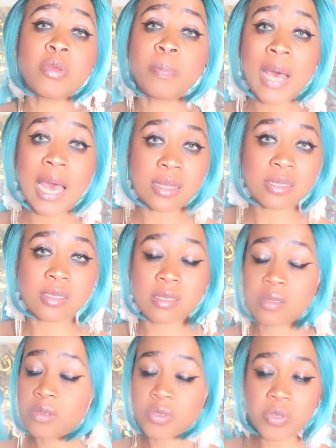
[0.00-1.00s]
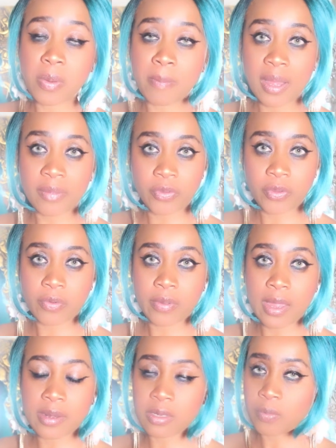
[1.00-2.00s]
the past that doesn't matter
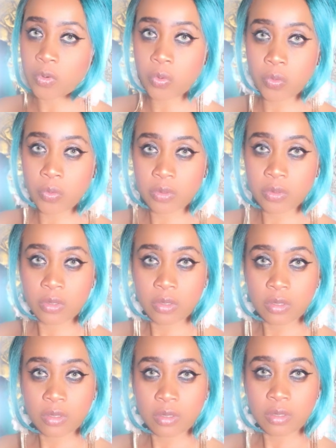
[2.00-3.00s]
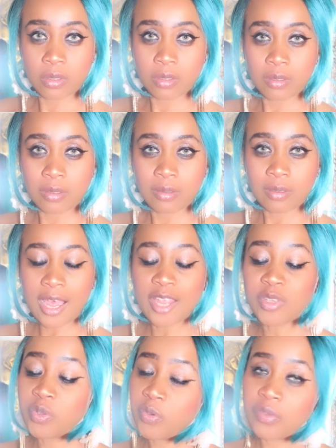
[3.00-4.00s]
anymore.
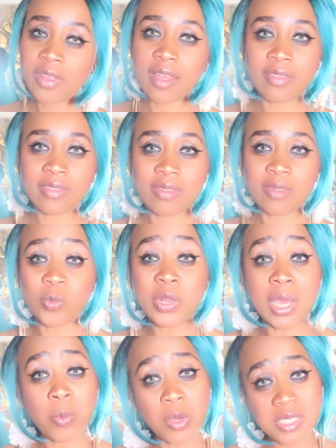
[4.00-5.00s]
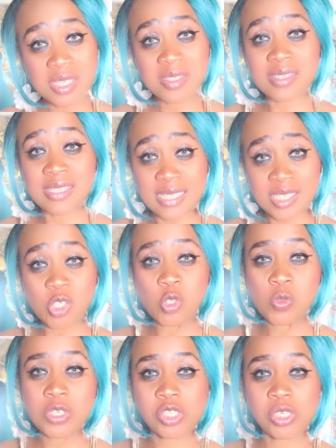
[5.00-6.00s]
I know that when I was in this
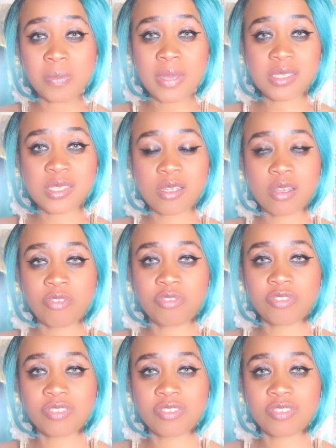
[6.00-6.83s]
situation myself,